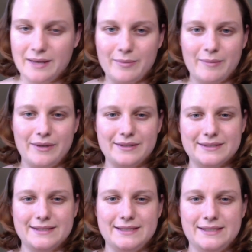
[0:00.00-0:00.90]
but because I
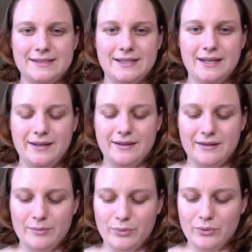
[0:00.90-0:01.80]
did
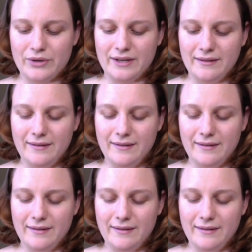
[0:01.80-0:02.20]
the border,